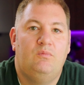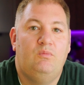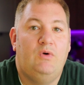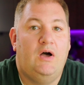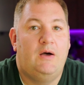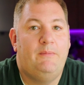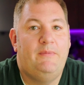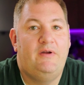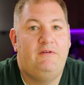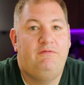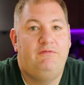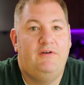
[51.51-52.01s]

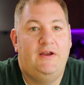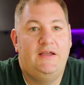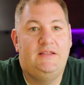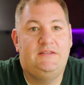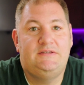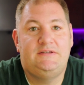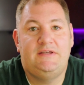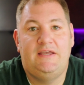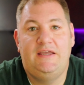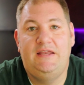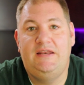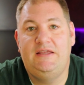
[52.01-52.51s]
Well, my
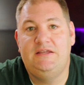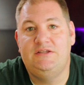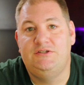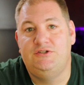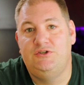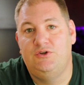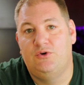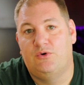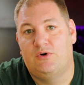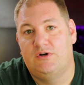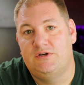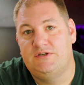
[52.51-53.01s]
friends, it
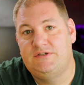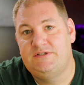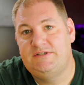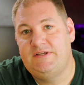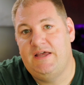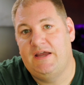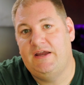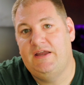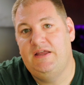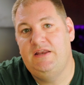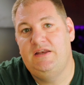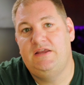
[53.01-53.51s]
is your
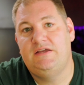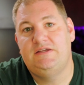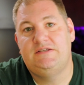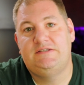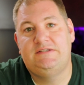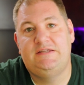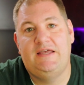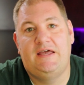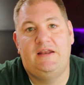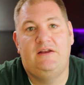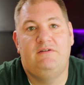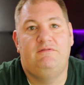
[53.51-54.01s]
second
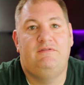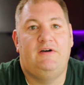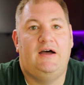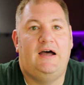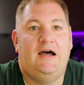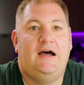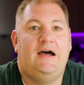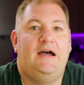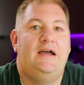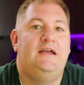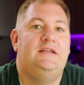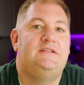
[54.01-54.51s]
set of
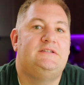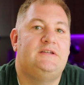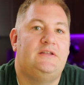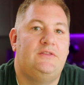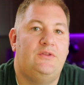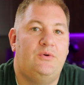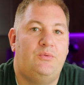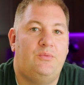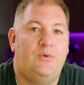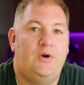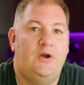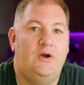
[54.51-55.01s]
eyes
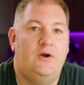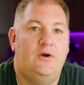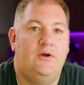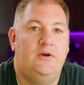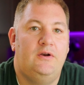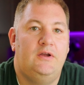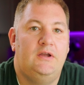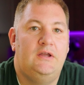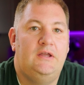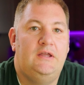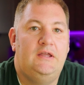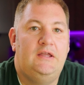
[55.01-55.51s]
on the
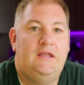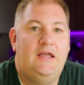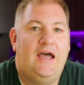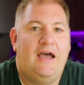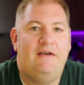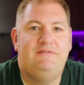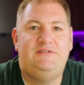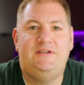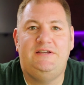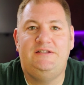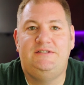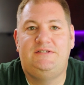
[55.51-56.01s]
road.
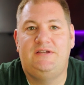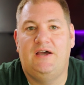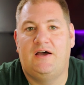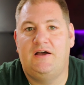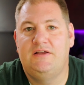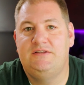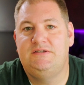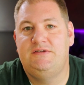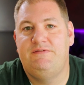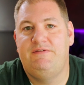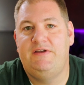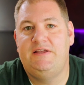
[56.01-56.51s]
I've seen
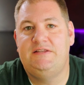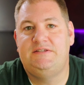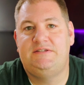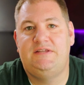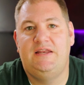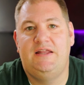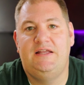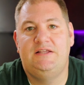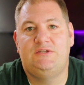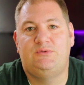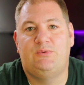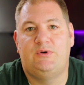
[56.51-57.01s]
tons of
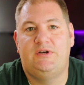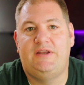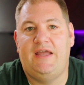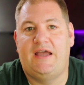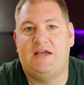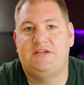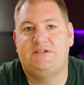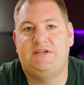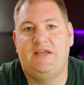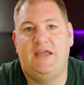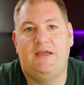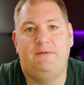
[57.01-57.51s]
incidents where
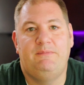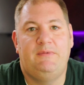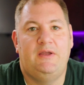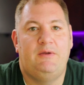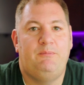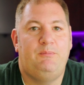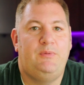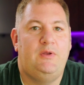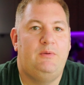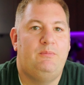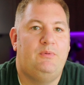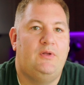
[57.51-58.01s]
dash cam
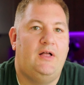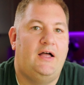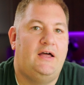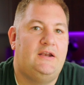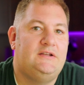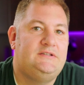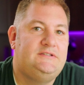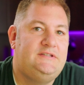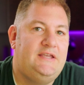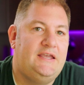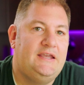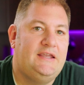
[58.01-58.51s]
get people
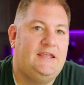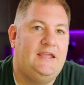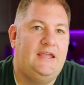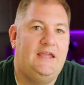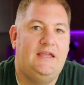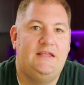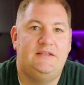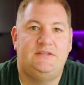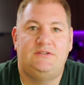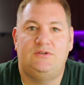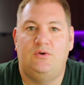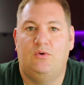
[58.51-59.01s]
out of
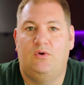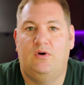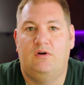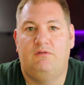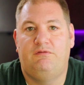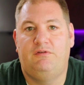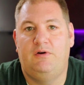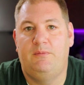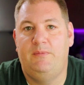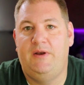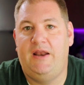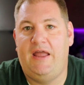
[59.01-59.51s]
tickets or
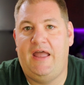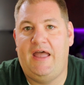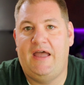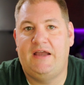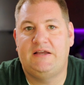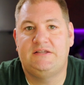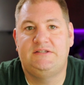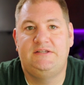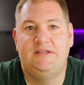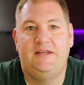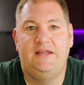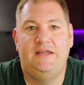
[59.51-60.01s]
from an
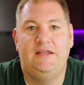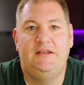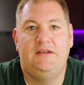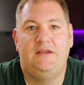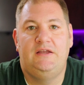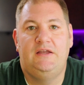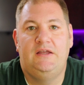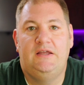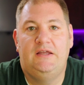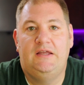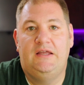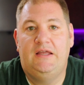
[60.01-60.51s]

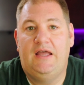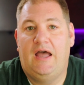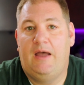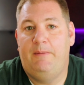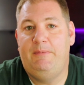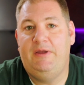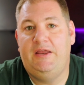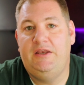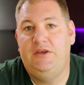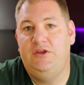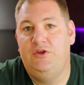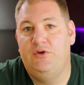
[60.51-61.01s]
accident.
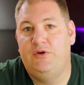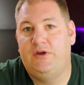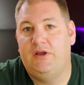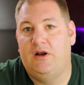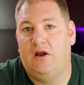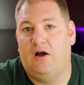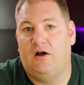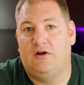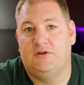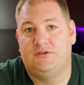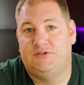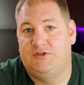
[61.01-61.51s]
I mean, you
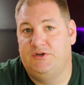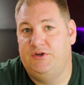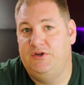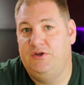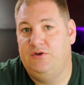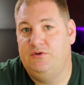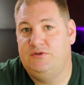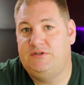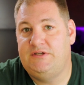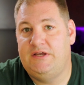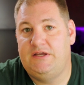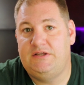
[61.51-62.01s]
could also
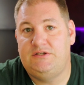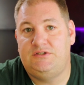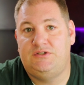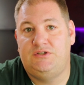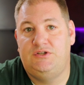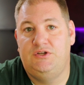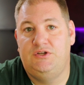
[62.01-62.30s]
use it